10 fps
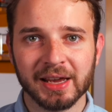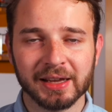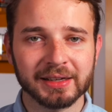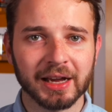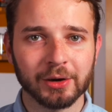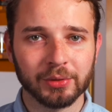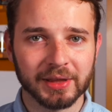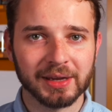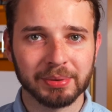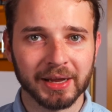and how
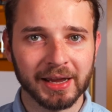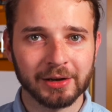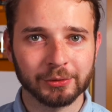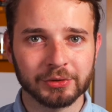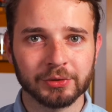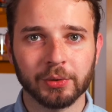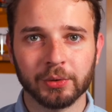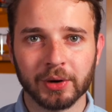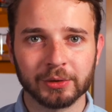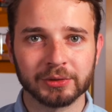they play out
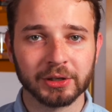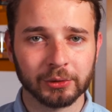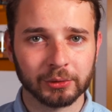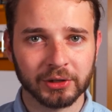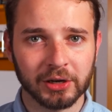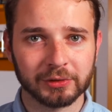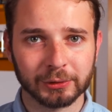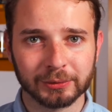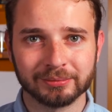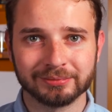throughout the whole
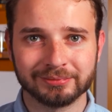novel.